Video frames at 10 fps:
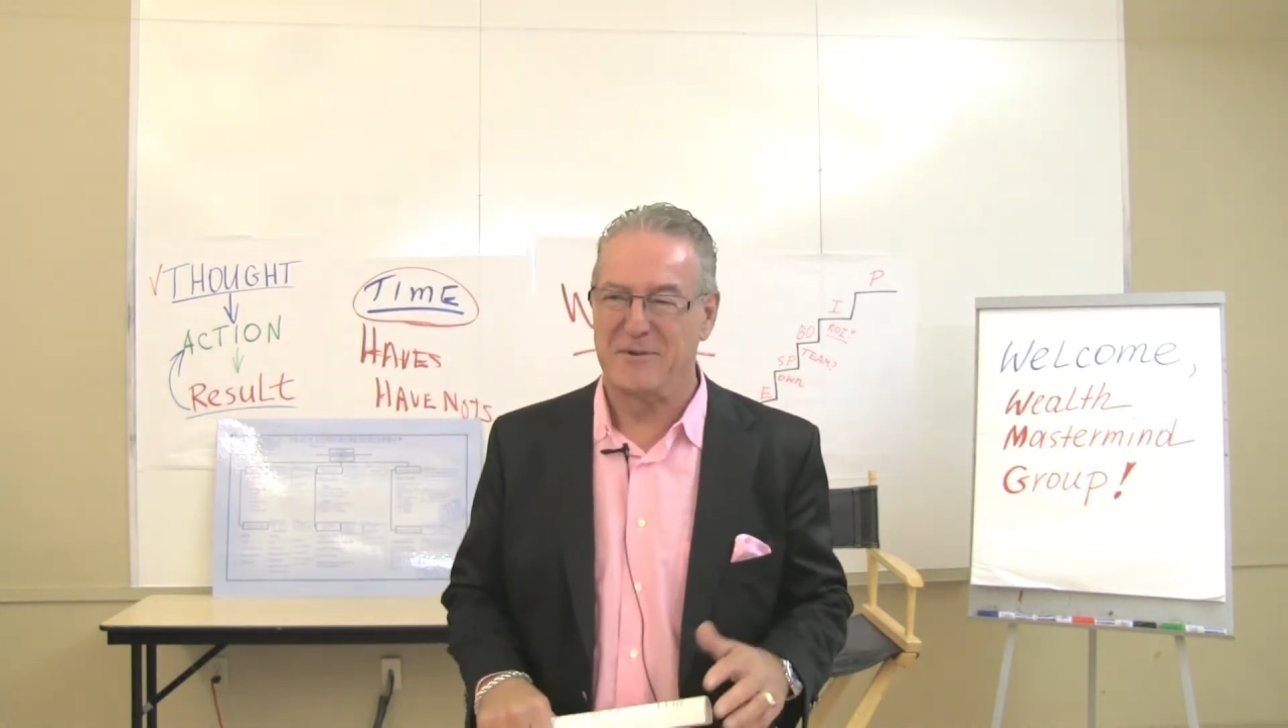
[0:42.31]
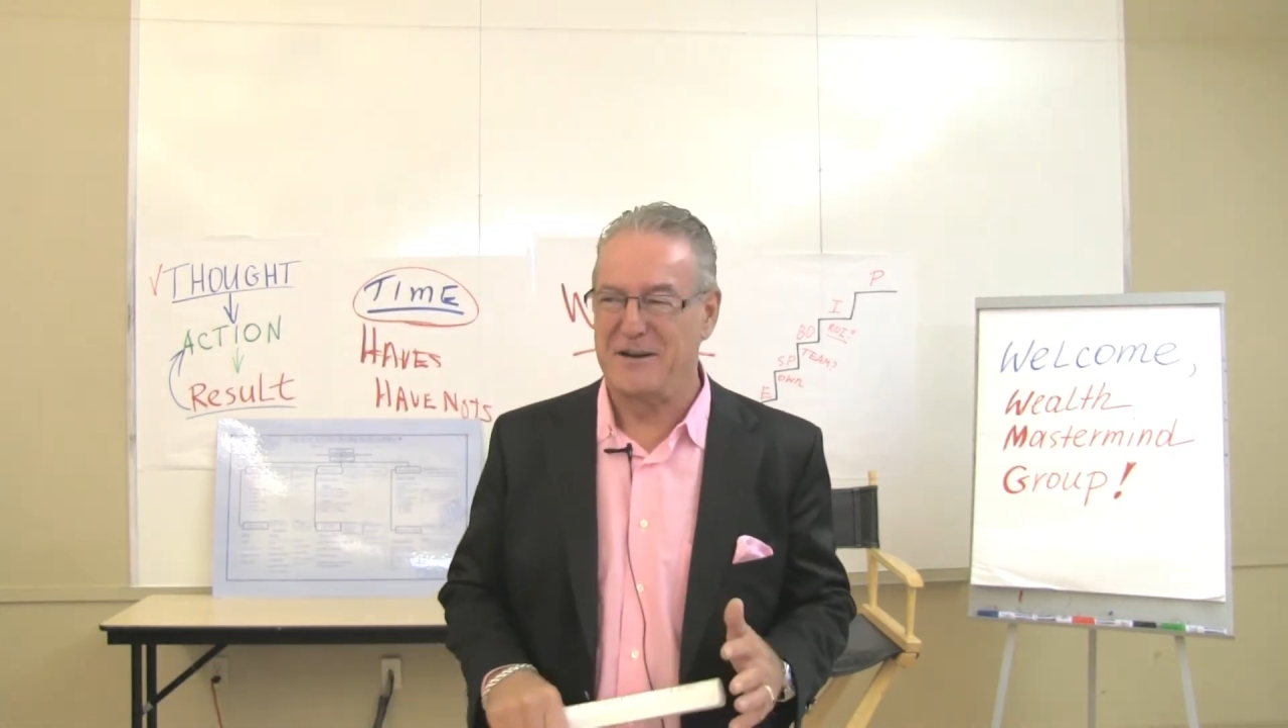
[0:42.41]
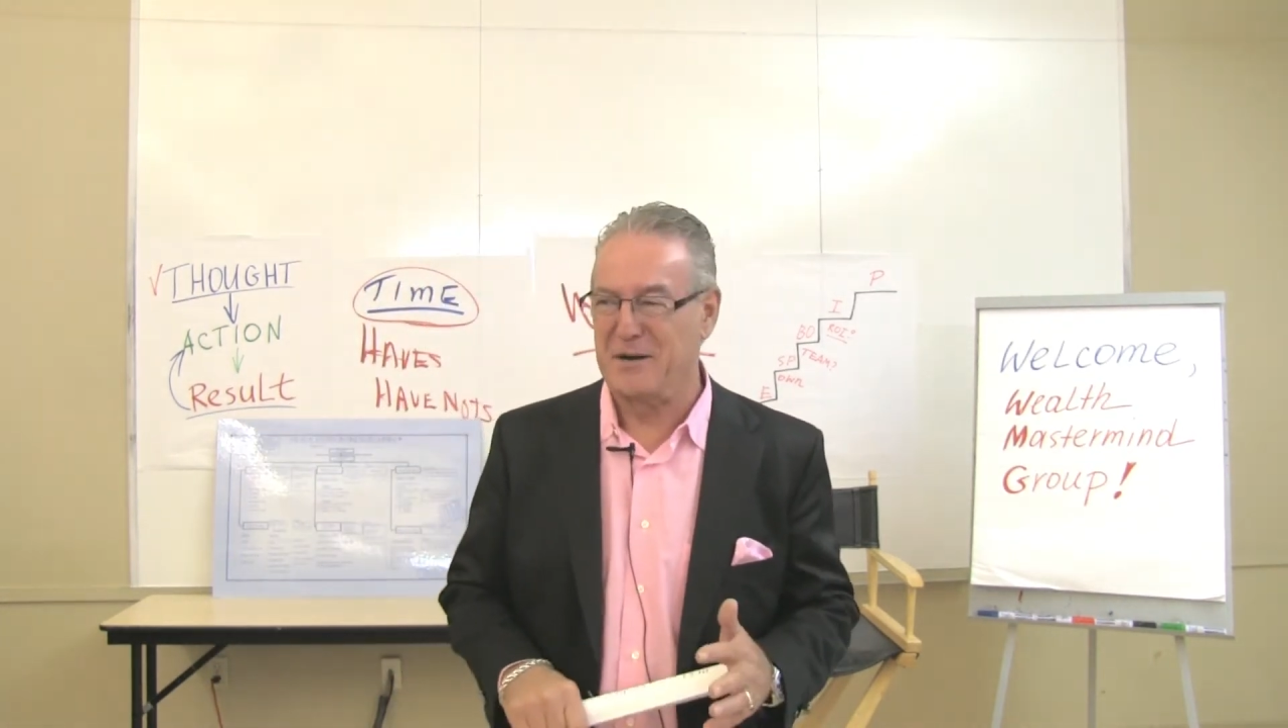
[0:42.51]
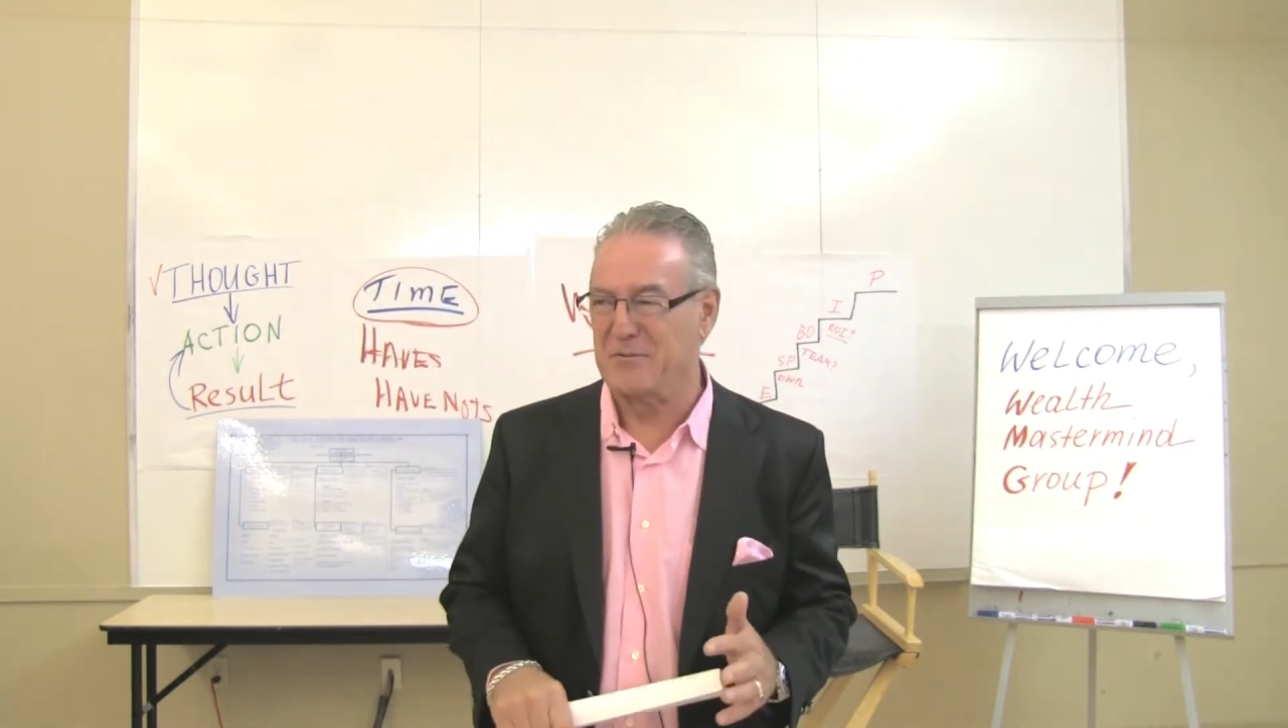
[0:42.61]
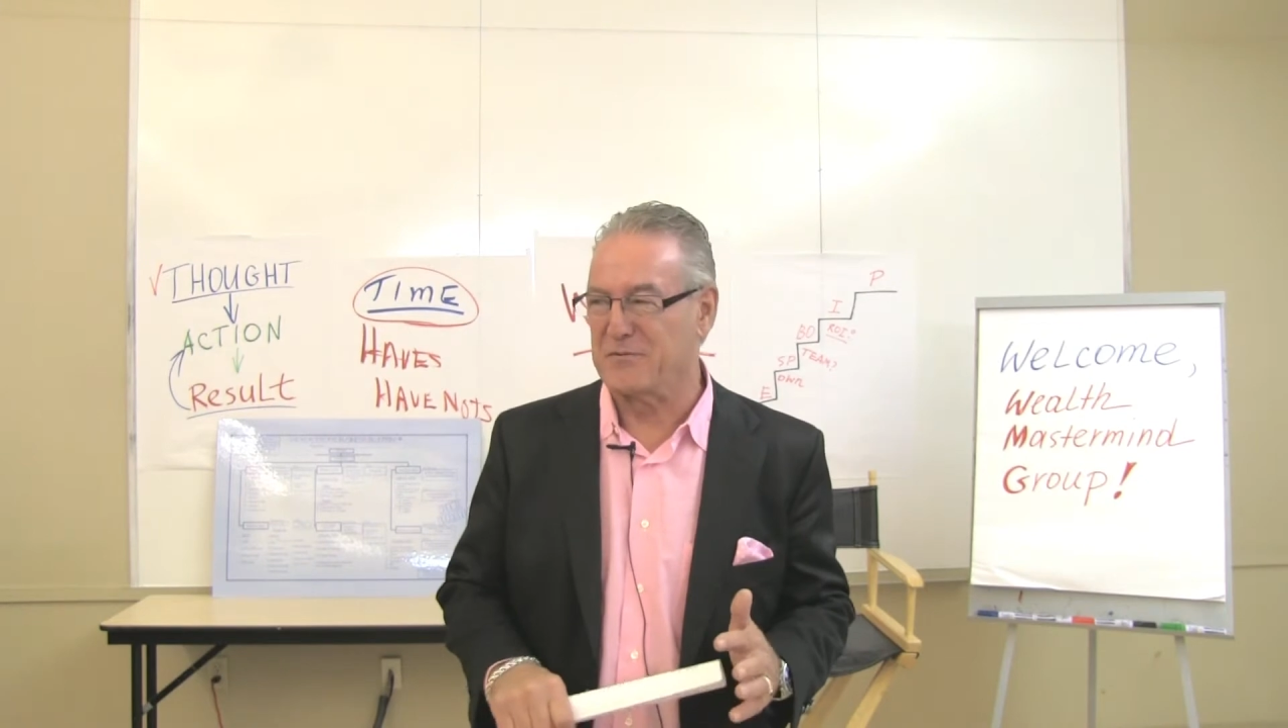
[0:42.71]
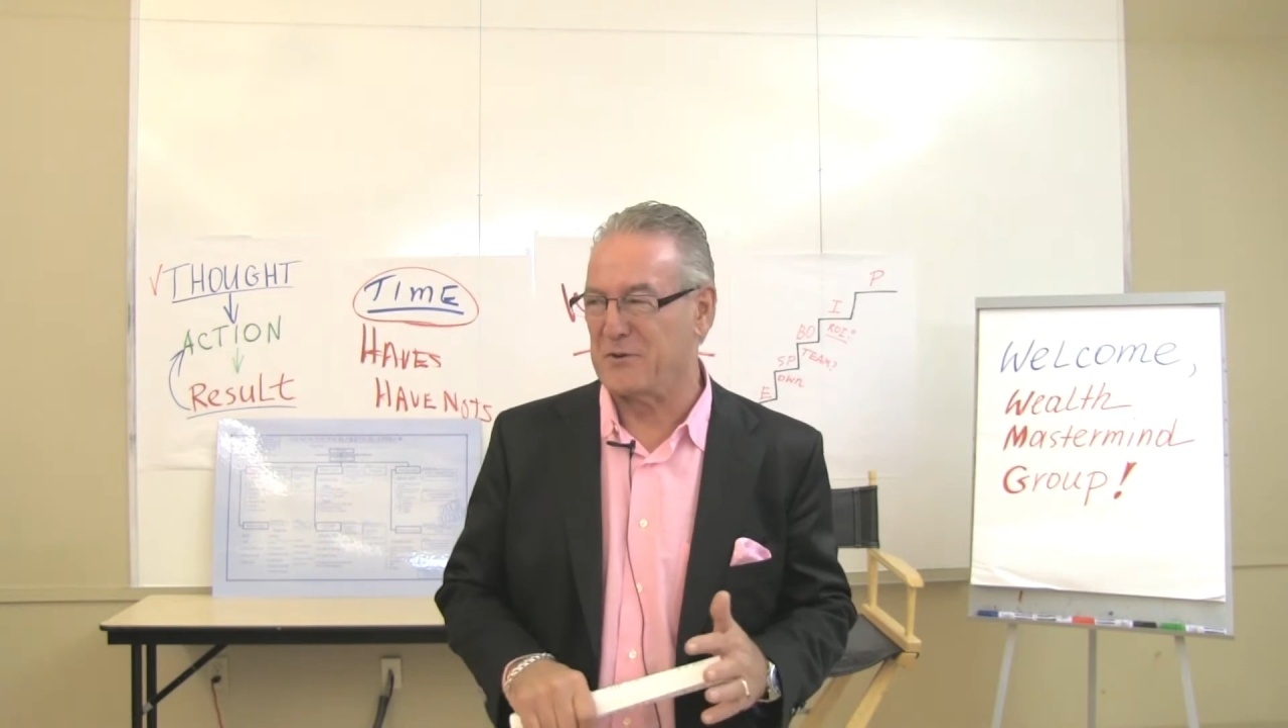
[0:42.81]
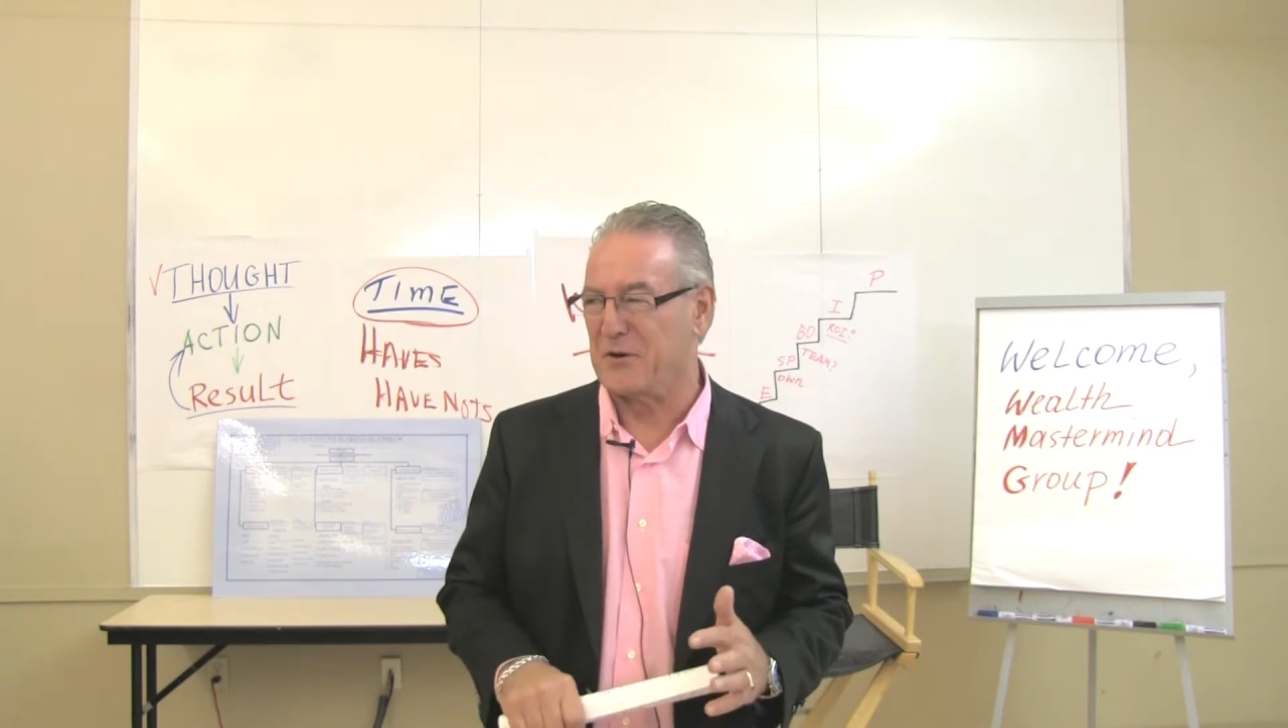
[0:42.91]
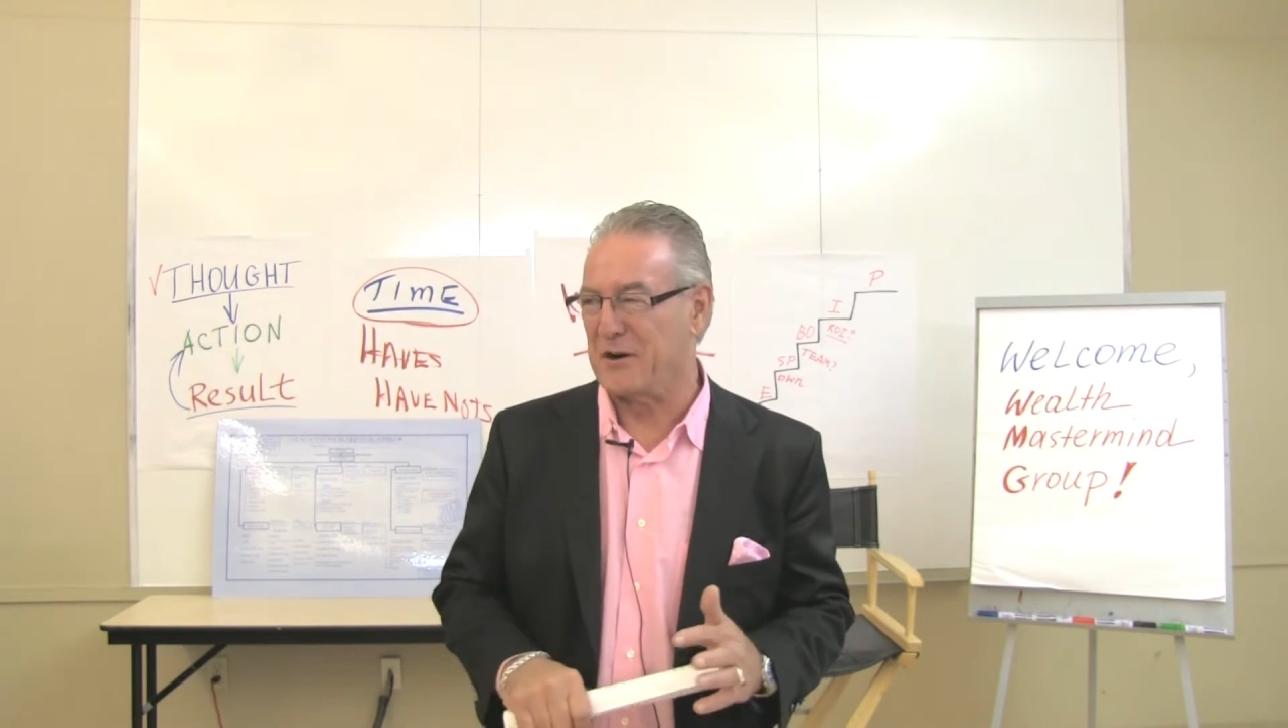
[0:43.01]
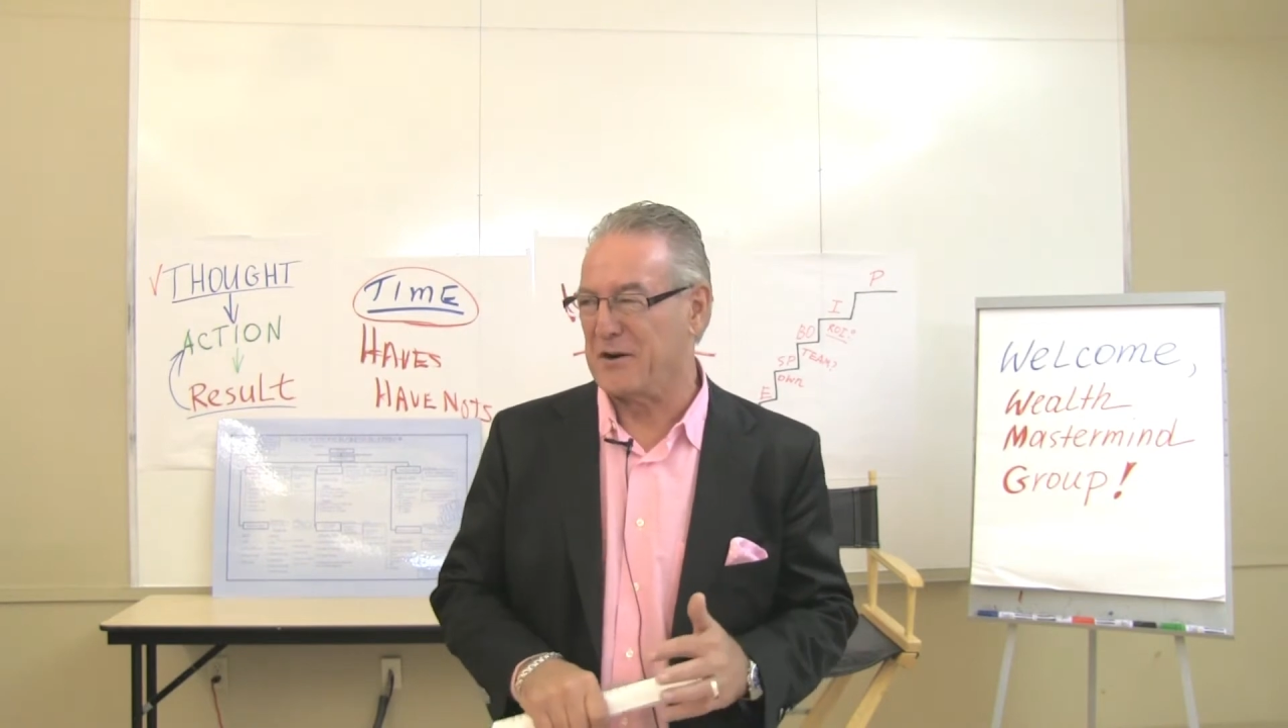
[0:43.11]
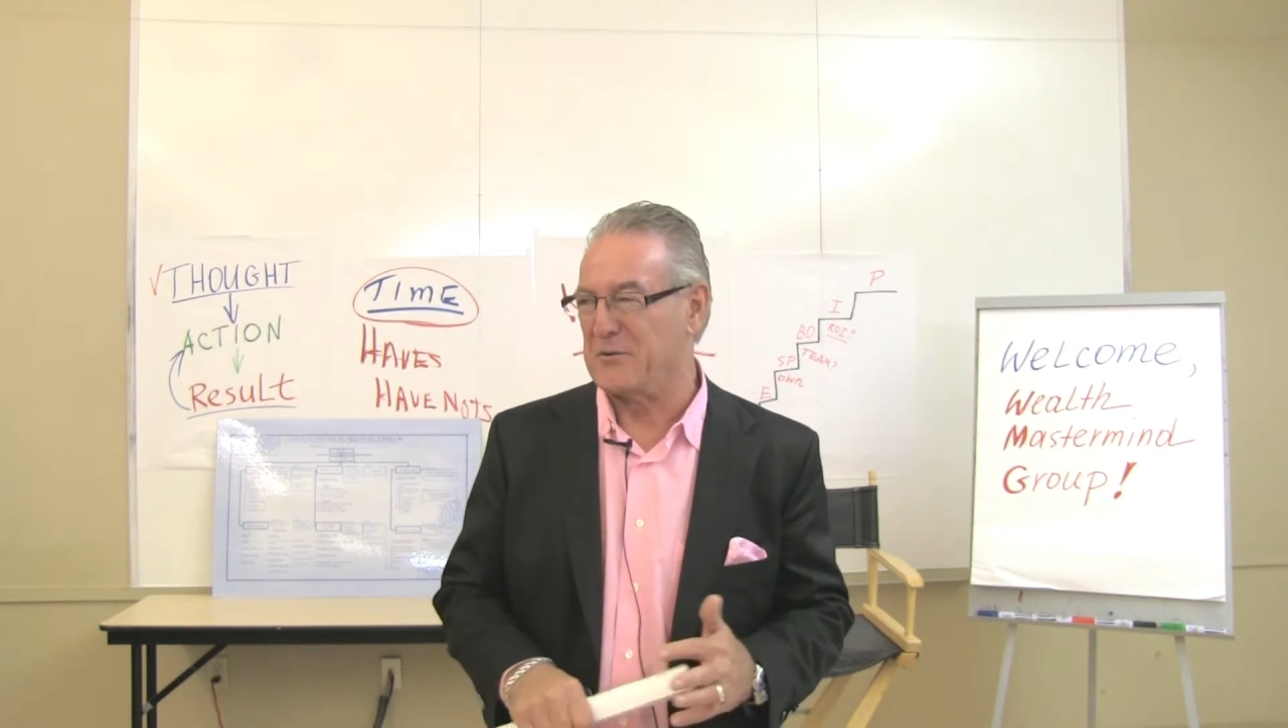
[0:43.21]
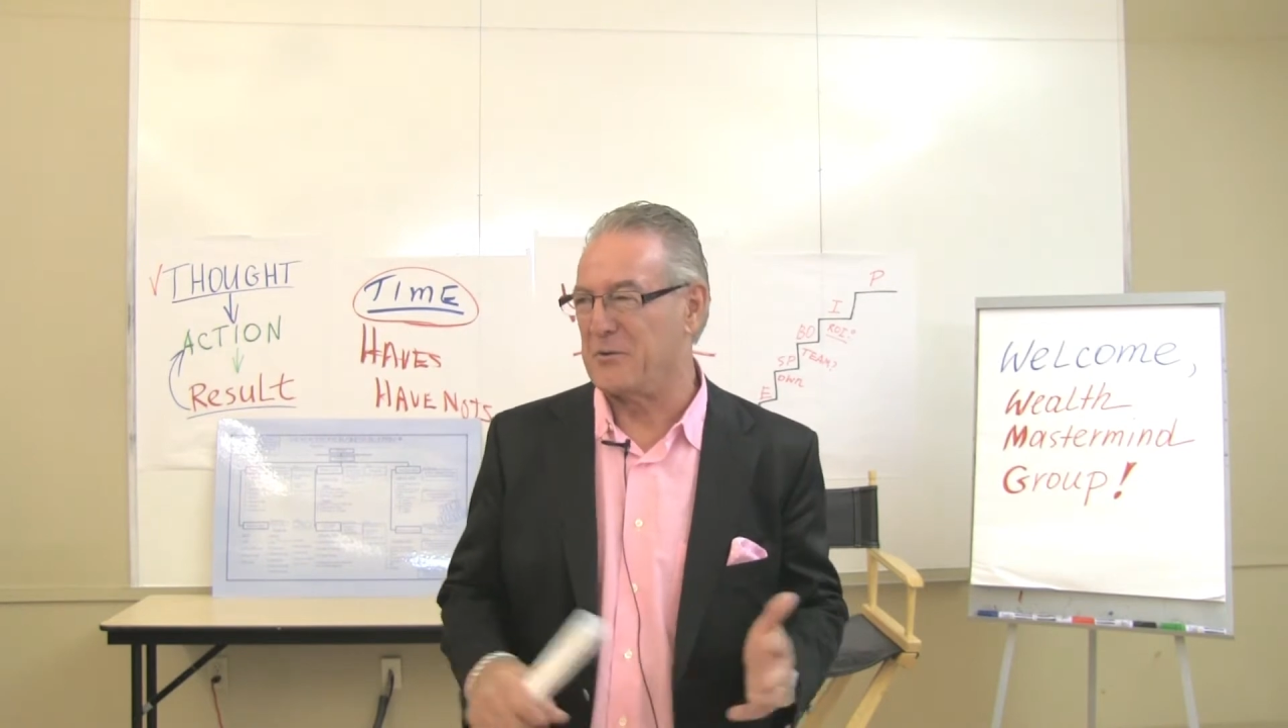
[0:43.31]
been here before,